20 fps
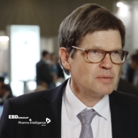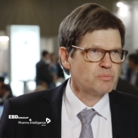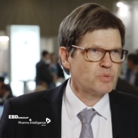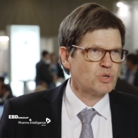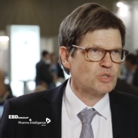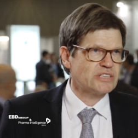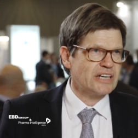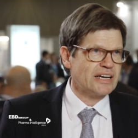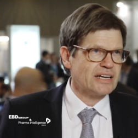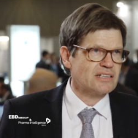
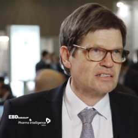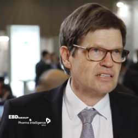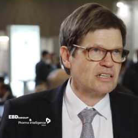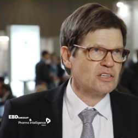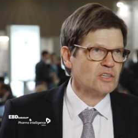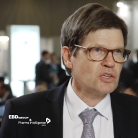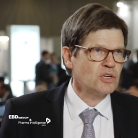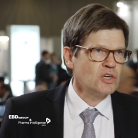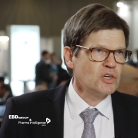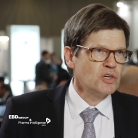
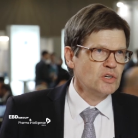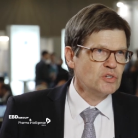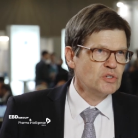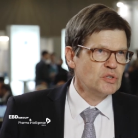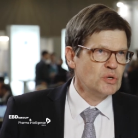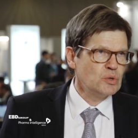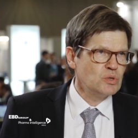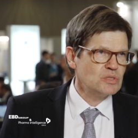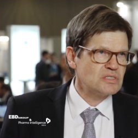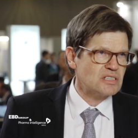protecting
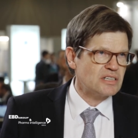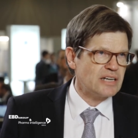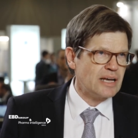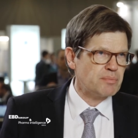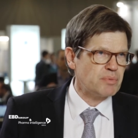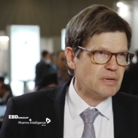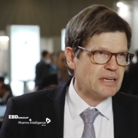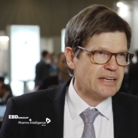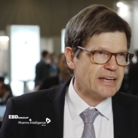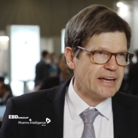use and
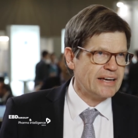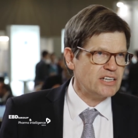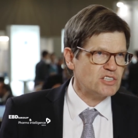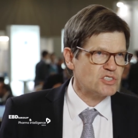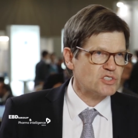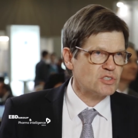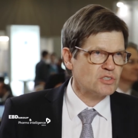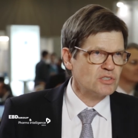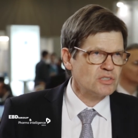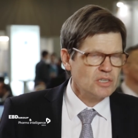
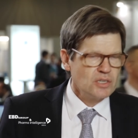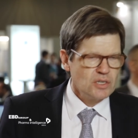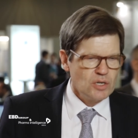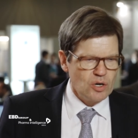application